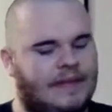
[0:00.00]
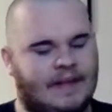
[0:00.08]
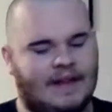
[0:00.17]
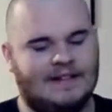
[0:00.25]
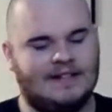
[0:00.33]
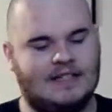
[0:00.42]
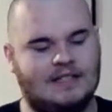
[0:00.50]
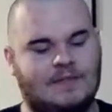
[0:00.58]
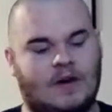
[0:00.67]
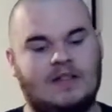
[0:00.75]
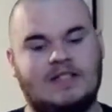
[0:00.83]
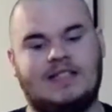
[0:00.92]
As far
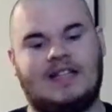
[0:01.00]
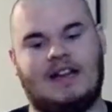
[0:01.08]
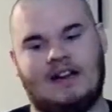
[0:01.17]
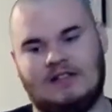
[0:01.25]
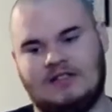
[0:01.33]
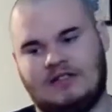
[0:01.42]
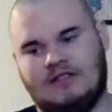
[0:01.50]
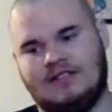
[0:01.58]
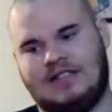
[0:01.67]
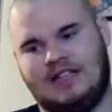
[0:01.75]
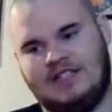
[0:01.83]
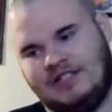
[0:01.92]
as
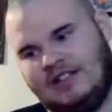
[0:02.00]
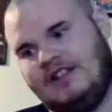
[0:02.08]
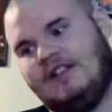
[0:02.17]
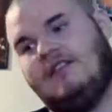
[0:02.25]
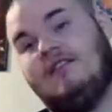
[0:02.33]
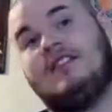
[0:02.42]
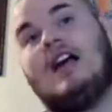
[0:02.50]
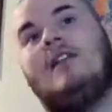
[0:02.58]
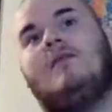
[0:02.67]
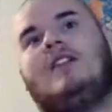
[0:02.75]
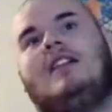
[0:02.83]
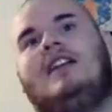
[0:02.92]
characterization goes, I
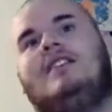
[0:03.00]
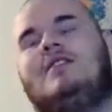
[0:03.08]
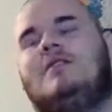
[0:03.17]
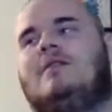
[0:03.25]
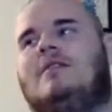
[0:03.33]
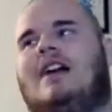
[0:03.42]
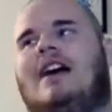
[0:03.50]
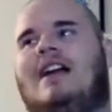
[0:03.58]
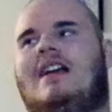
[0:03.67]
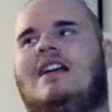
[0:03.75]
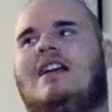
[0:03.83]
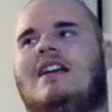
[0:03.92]
really do like
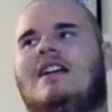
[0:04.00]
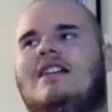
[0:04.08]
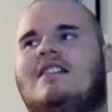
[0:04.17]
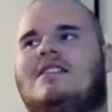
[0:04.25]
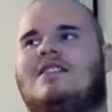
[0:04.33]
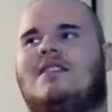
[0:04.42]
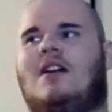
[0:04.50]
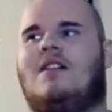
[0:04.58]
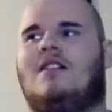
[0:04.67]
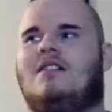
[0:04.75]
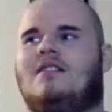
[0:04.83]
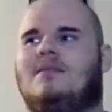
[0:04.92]

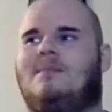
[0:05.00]
Star's